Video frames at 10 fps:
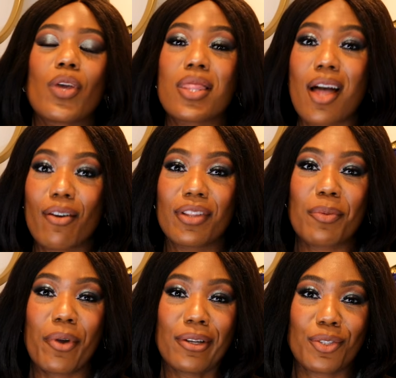love
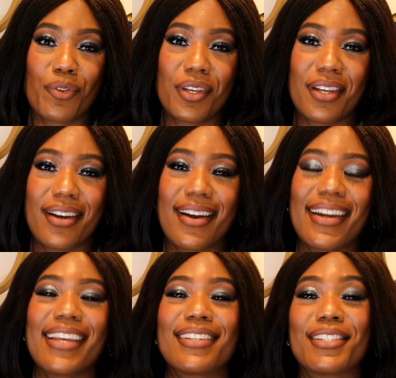Glenn Martens over here.
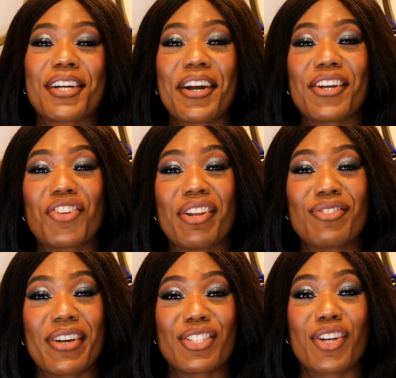He is the current creative
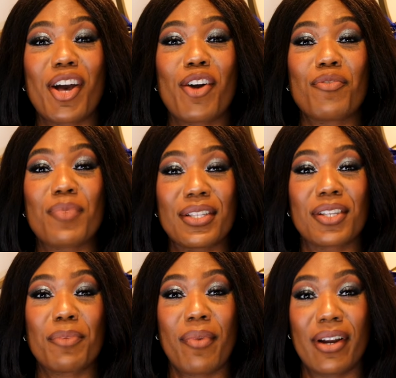director of
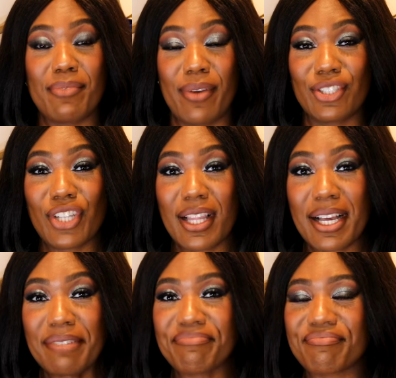Maison Martin
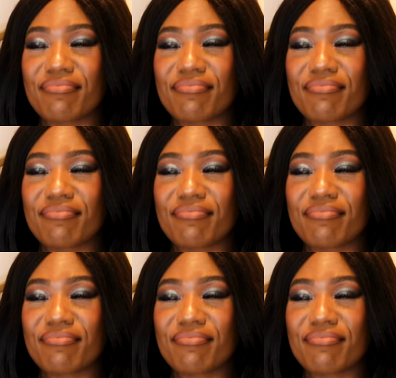Margiela.